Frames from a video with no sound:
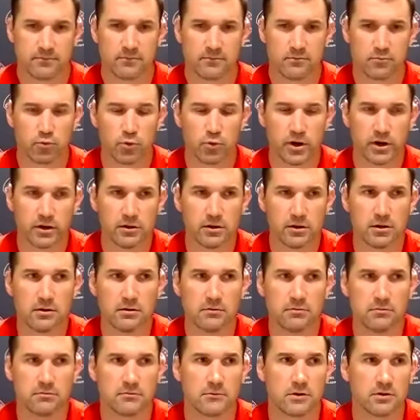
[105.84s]

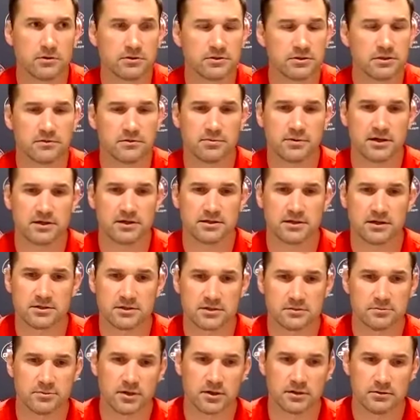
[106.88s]
really closely pay
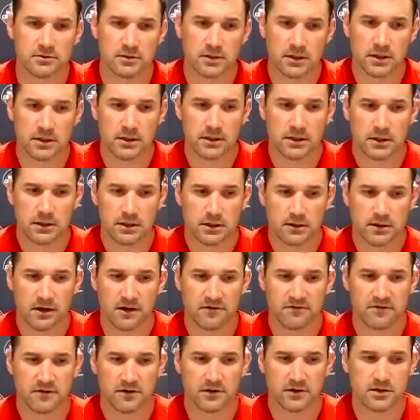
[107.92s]
attention, but I
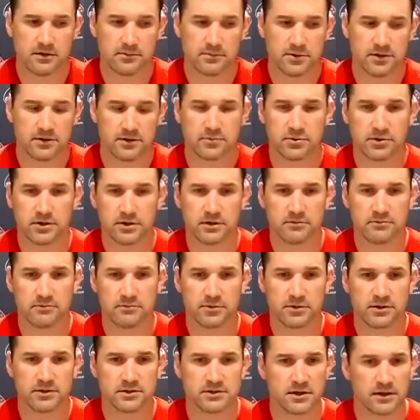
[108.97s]
feel like he played
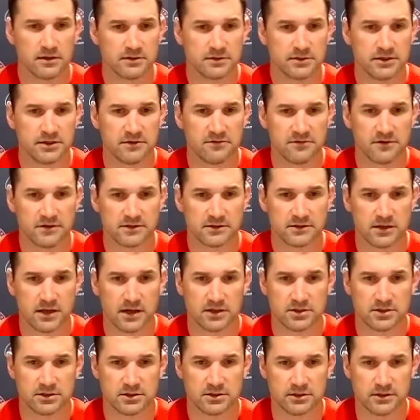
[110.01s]
pretty solid defense
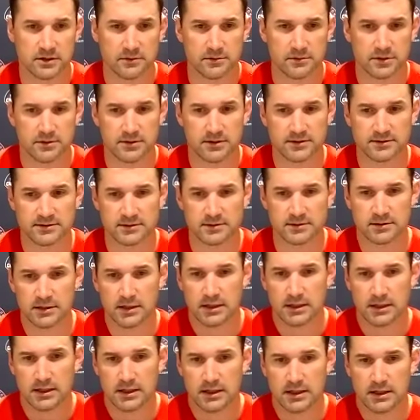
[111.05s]
last year. And I mean, that's
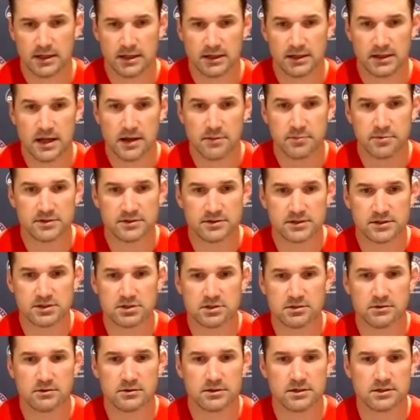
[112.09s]
at that
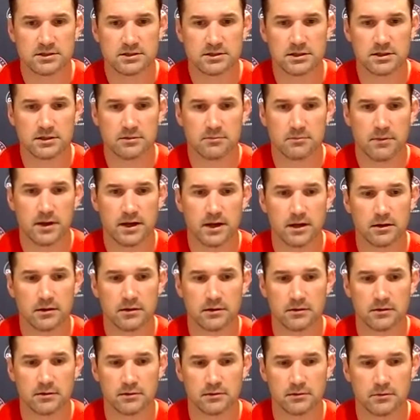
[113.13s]
position, you just need to make
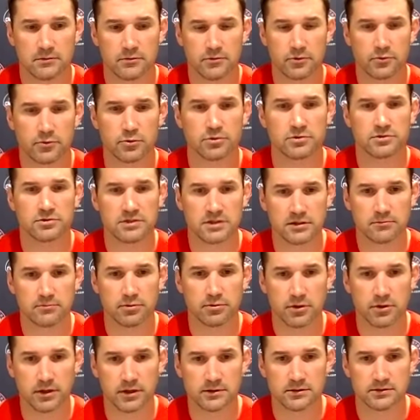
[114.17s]
the routine
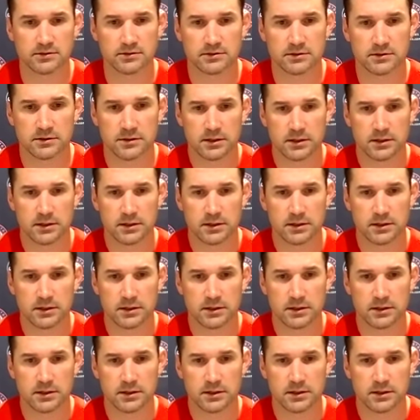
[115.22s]
plays.